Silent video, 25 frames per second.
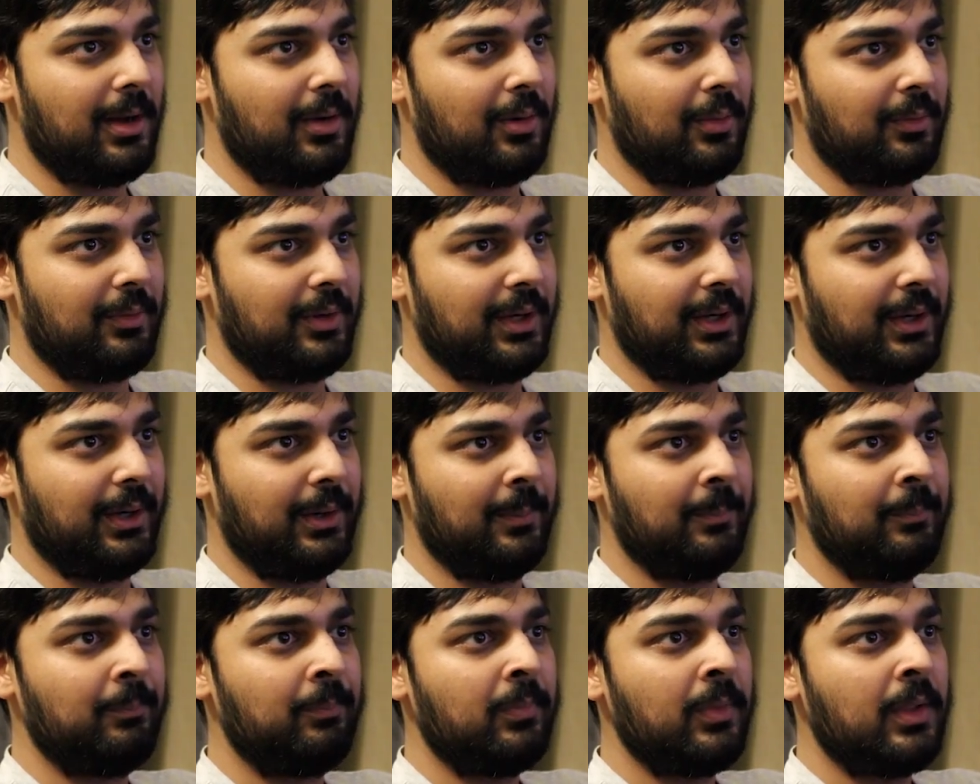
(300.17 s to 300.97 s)
out over
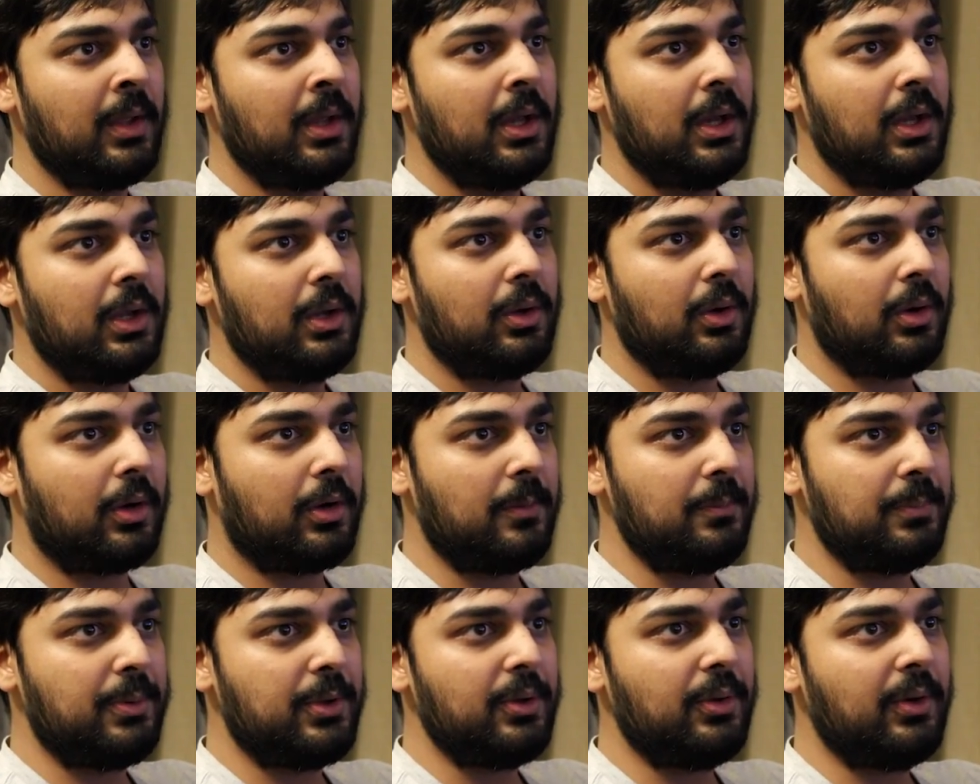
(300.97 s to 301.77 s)
here. Your
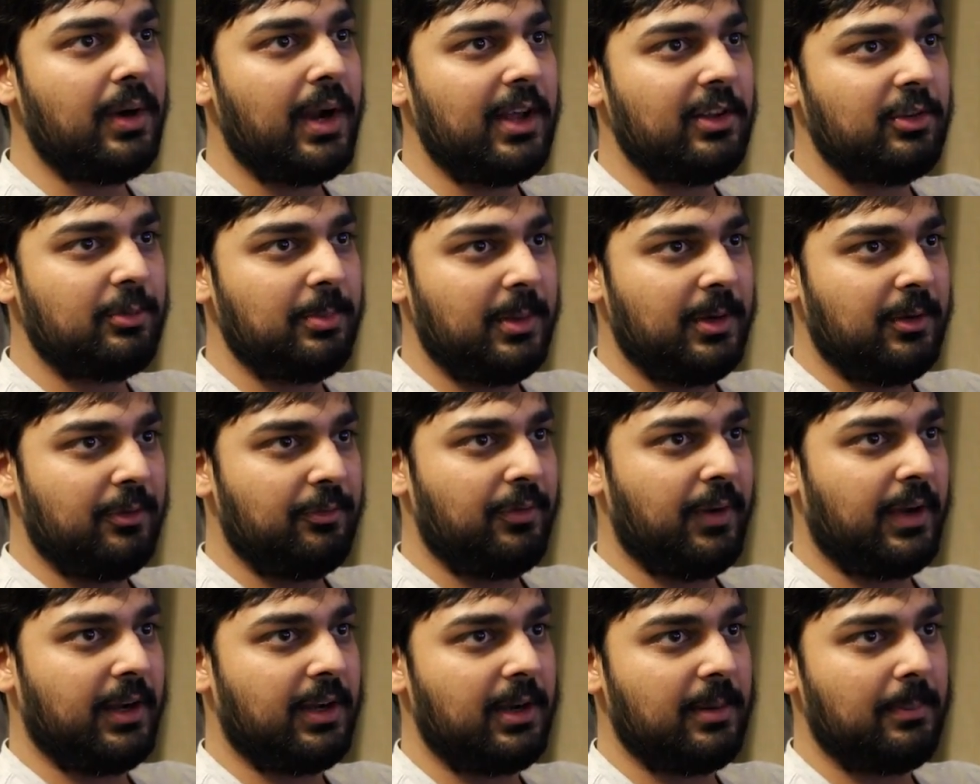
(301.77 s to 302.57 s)
computer has been
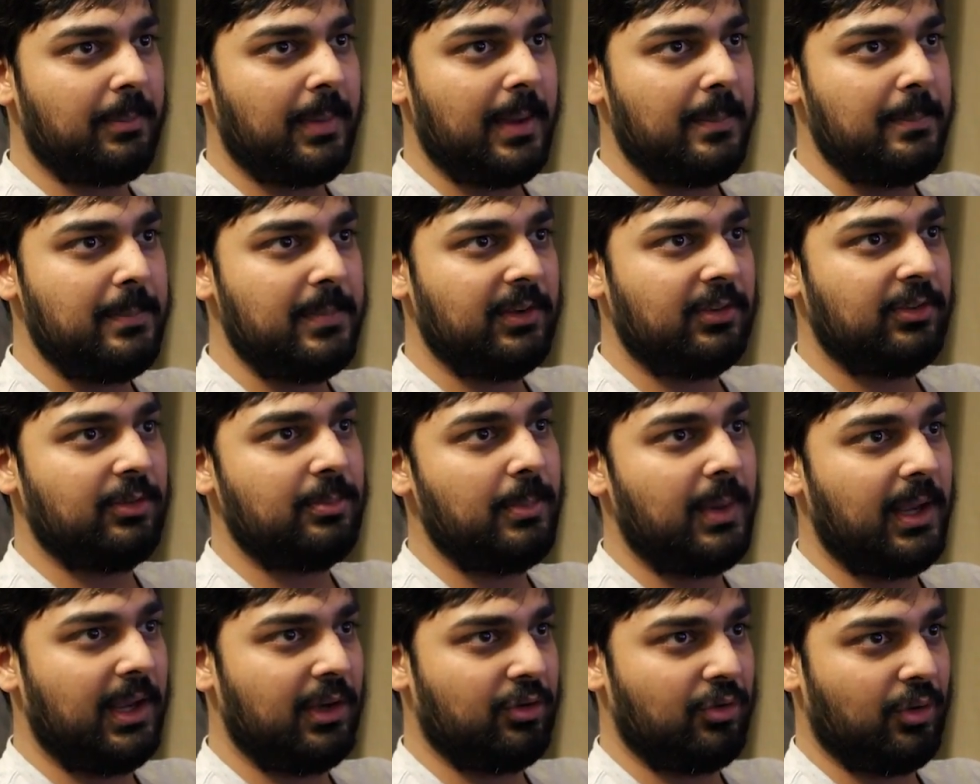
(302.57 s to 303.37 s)
infected by Miss
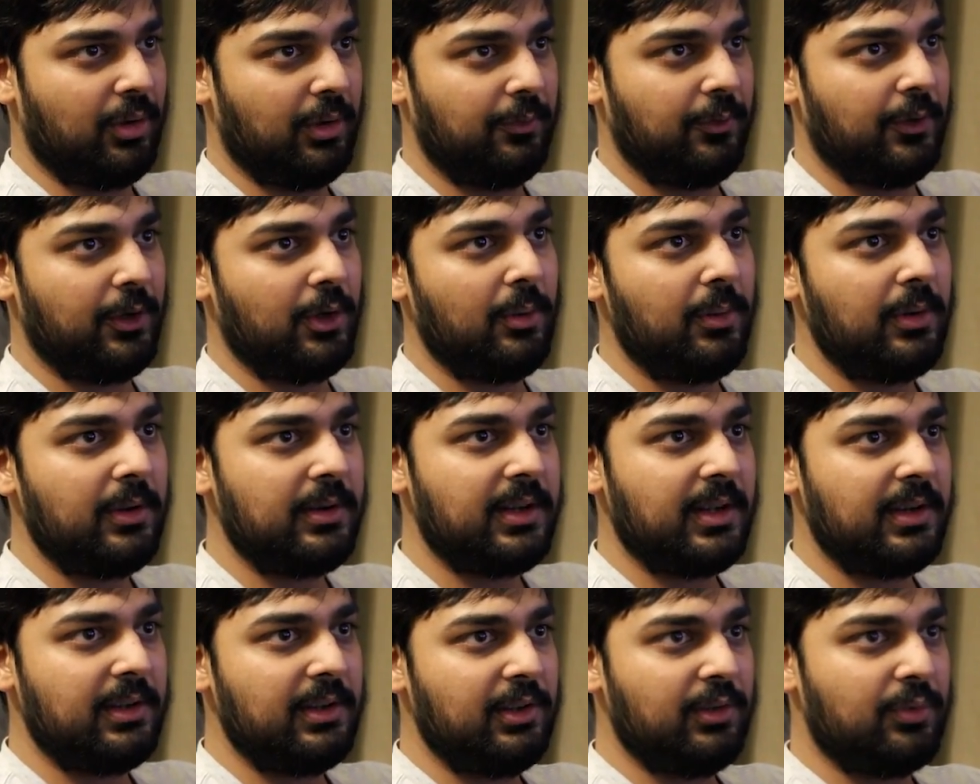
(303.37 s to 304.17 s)
Major. If you don't
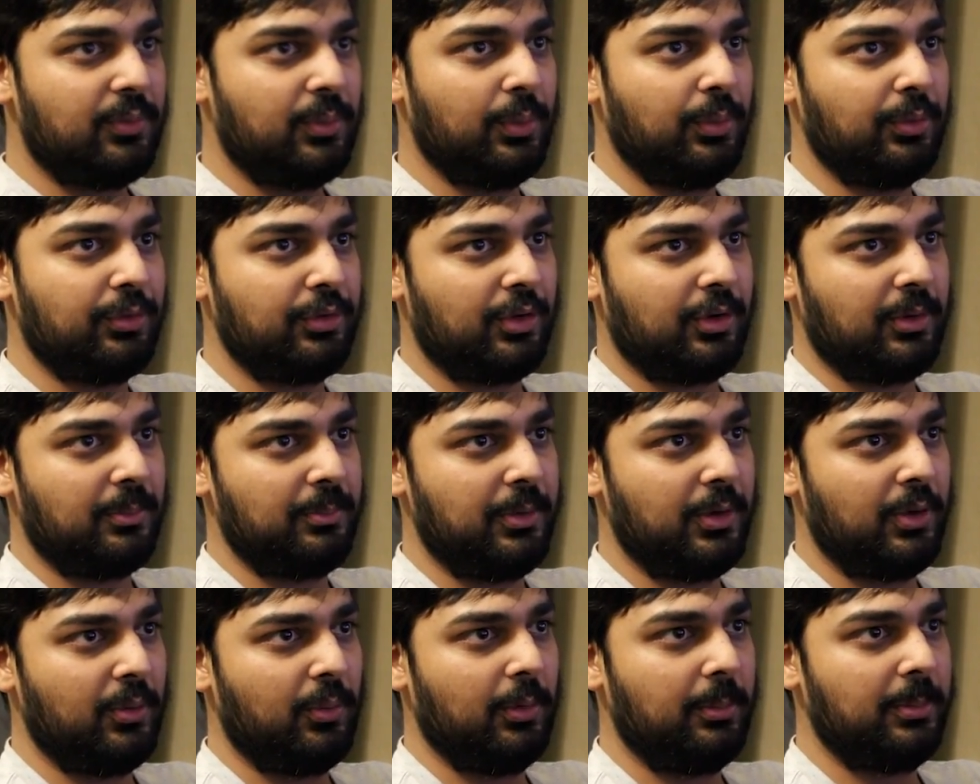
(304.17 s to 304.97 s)
attend these rules, your
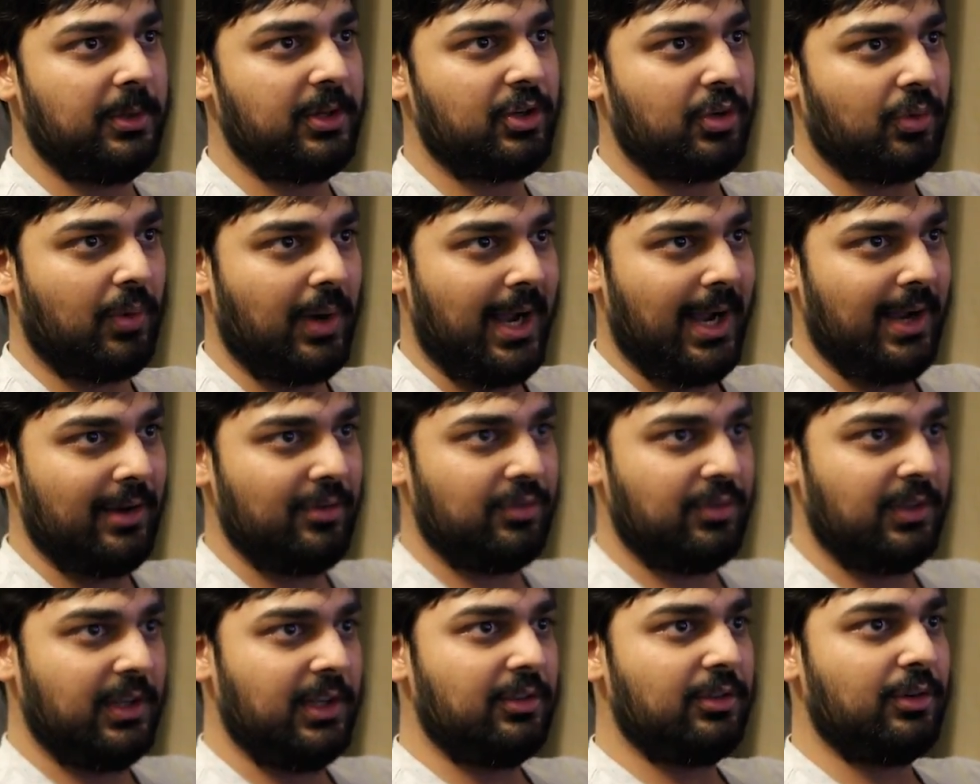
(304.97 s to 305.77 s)
computer will be
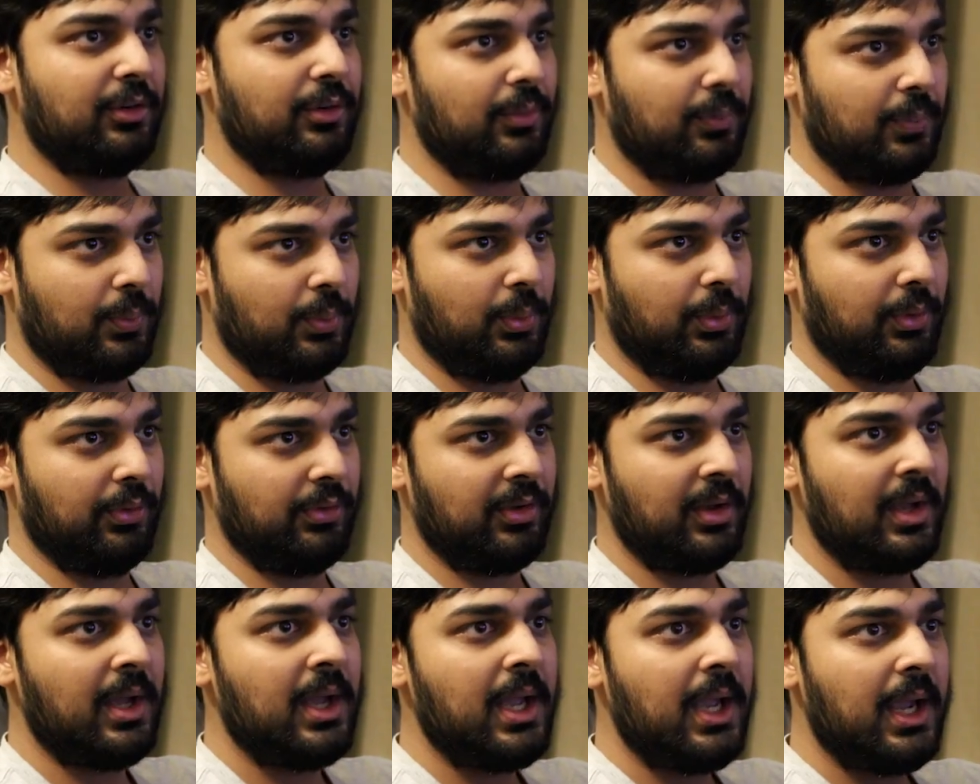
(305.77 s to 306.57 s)
trashed. These are the rules.